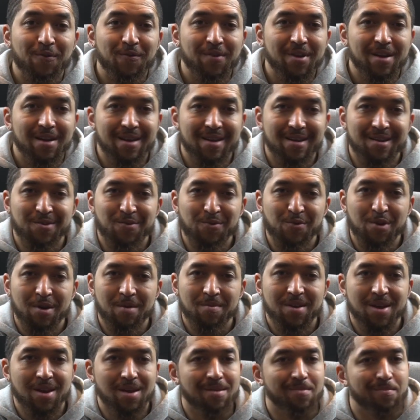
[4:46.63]
for the
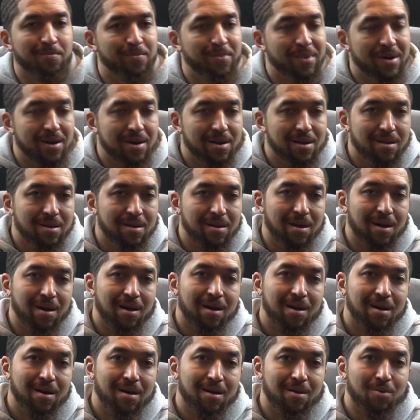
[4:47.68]
interruption, but
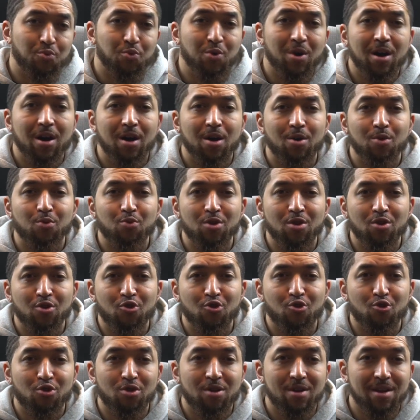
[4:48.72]
while
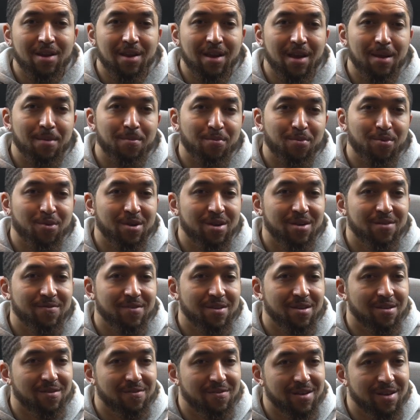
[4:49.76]
recording that
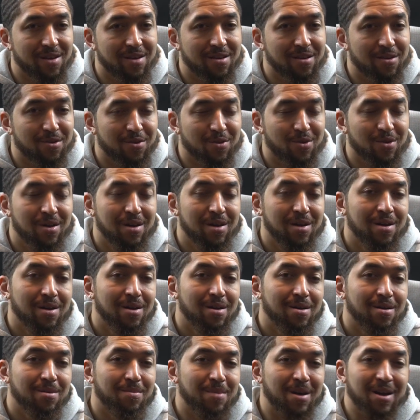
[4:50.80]
previous video,
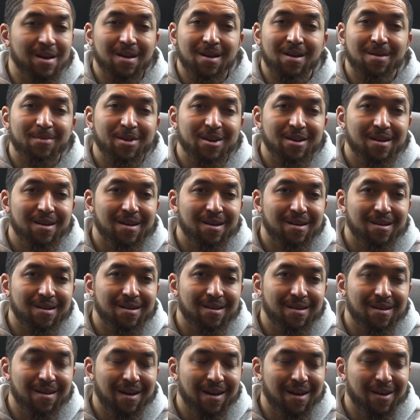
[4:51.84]
my camera died.
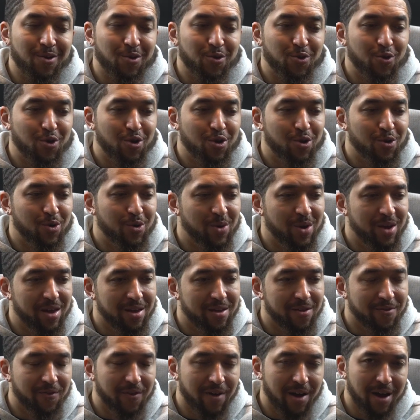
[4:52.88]
I don't know
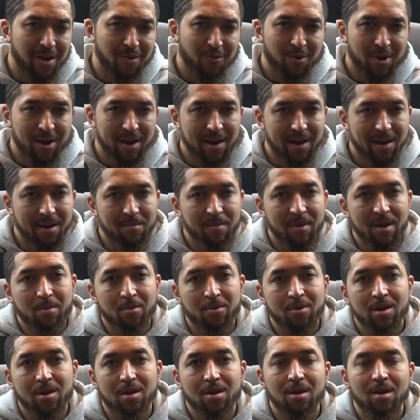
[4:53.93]
if I ran out of
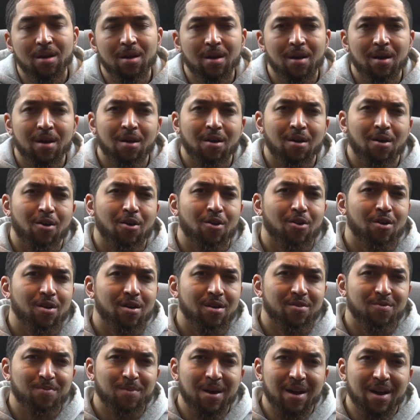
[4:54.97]
memory or
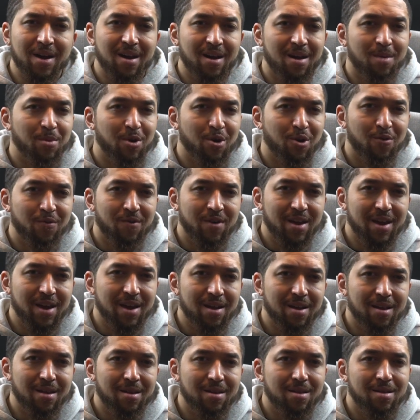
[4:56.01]
if my camera
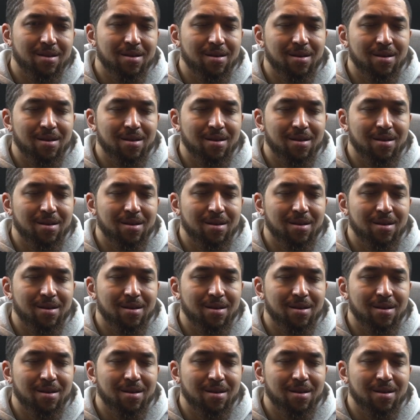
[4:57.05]
overheated.